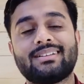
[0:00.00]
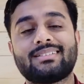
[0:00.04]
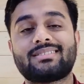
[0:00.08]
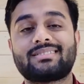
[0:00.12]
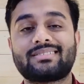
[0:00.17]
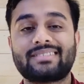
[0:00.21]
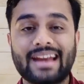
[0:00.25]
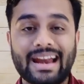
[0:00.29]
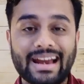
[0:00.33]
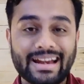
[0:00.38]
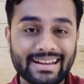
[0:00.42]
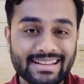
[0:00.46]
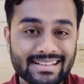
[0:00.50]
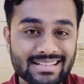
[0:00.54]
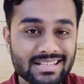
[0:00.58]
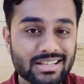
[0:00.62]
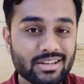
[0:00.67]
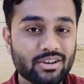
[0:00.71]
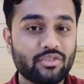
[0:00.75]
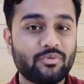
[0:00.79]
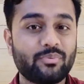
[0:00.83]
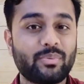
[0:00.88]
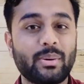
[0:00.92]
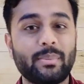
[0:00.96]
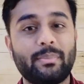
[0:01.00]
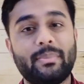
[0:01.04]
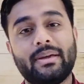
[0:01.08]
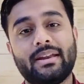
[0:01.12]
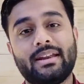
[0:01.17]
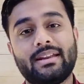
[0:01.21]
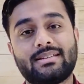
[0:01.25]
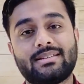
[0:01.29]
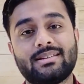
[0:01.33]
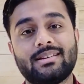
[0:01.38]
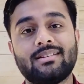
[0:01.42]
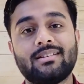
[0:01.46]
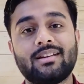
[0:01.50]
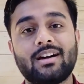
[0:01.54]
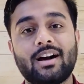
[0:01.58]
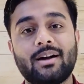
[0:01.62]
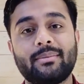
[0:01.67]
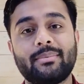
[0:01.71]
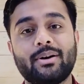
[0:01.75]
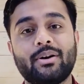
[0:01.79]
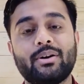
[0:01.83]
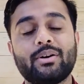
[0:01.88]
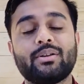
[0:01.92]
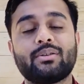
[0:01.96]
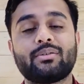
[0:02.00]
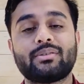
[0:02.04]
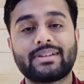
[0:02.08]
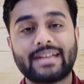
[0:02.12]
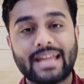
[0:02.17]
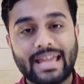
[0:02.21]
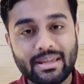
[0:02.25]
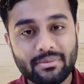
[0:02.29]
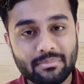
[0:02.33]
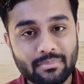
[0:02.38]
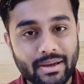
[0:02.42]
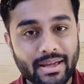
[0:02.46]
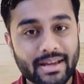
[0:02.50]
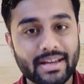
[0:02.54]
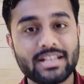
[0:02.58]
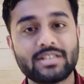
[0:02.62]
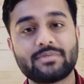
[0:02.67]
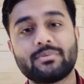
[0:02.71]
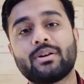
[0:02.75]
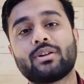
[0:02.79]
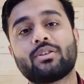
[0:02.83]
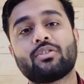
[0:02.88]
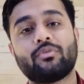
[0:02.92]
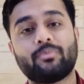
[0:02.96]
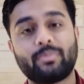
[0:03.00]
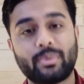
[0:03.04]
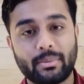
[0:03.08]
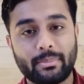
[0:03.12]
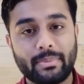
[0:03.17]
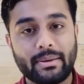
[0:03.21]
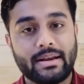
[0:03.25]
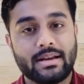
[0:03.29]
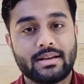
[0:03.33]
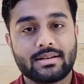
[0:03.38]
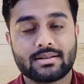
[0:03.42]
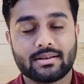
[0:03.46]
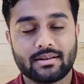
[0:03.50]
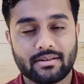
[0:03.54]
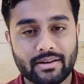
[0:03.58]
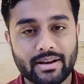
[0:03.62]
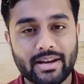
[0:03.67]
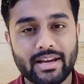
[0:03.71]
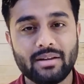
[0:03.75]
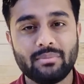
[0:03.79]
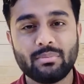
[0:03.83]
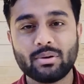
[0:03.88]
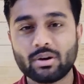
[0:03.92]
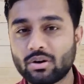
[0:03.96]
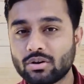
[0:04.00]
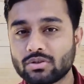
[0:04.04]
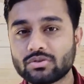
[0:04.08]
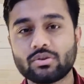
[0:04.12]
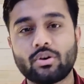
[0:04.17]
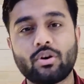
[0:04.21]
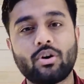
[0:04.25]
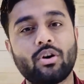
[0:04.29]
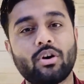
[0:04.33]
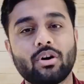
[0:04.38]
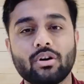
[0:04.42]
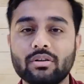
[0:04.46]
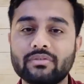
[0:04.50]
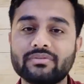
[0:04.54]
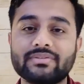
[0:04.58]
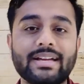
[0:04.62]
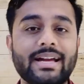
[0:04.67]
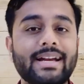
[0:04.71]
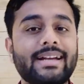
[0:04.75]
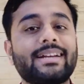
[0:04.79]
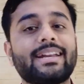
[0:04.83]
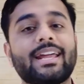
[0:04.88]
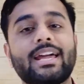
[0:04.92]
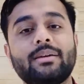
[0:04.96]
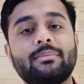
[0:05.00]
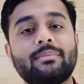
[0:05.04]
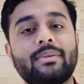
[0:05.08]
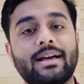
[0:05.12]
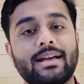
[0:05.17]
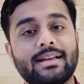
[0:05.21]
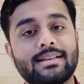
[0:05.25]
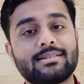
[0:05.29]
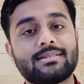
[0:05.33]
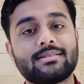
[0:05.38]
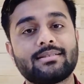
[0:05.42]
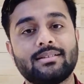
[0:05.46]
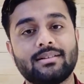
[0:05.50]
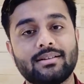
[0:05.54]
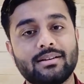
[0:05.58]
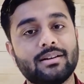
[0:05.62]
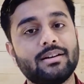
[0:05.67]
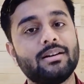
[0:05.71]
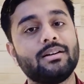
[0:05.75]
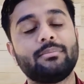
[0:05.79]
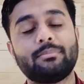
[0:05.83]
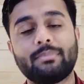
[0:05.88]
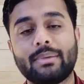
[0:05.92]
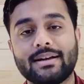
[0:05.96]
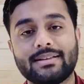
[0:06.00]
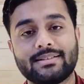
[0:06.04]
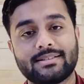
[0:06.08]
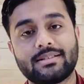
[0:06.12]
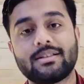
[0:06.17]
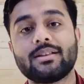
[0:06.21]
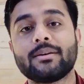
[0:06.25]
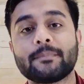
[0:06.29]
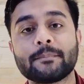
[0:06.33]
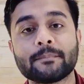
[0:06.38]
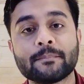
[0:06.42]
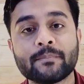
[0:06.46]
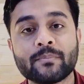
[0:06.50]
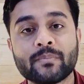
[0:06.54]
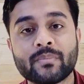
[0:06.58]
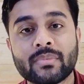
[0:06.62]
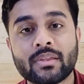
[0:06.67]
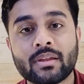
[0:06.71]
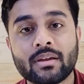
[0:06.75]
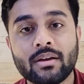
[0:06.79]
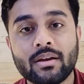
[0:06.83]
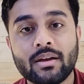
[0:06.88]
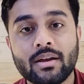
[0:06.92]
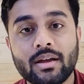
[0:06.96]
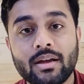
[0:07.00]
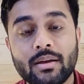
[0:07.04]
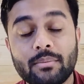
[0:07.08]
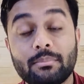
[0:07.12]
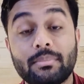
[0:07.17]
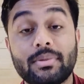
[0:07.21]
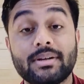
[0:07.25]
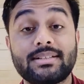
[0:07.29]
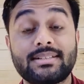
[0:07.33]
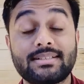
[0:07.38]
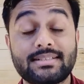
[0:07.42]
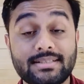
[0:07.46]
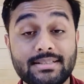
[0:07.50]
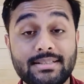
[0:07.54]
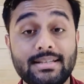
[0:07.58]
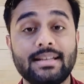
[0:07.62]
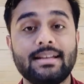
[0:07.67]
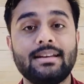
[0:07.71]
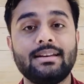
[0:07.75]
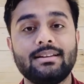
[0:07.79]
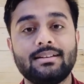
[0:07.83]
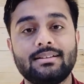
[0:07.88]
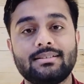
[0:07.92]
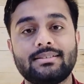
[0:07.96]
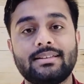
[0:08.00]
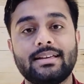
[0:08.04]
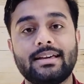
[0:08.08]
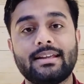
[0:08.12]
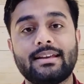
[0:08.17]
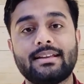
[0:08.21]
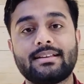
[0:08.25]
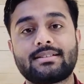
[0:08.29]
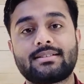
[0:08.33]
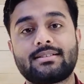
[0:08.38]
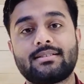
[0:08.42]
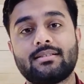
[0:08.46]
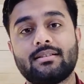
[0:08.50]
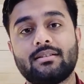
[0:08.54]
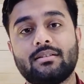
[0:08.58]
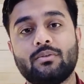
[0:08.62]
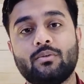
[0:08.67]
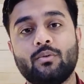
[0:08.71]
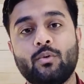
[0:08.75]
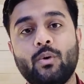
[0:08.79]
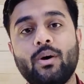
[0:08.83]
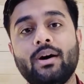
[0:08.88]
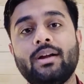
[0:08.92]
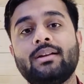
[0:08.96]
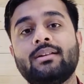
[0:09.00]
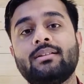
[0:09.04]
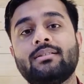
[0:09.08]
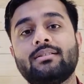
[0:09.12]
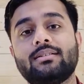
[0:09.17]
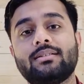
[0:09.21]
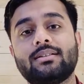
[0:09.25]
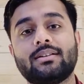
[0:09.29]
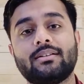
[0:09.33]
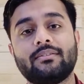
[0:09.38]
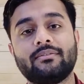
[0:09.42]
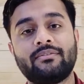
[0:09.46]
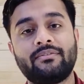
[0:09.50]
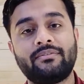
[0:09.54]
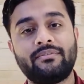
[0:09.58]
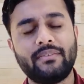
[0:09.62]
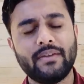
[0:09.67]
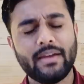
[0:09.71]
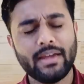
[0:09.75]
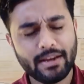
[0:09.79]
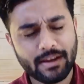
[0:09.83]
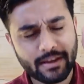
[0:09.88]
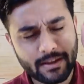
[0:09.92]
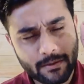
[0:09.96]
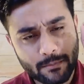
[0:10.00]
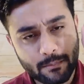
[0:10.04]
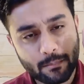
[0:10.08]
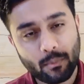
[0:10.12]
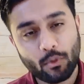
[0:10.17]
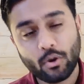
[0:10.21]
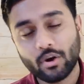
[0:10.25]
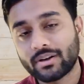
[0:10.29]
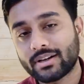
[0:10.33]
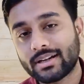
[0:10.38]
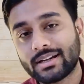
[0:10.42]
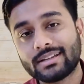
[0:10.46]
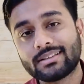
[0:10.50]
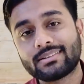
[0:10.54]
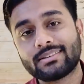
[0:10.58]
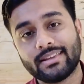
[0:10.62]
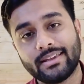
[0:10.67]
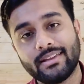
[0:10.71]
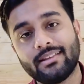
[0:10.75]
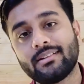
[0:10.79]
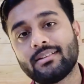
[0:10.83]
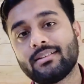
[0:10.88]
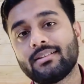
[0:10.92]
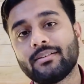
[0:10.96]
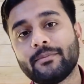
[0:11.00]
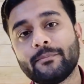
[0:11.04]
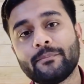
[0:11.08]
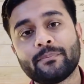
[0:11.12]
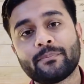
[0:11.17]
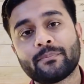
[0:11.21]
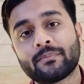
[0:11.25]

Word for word: strategy of preparation, about your time management of preparation, right? Because all of that time has passed. But still, there is one very important thing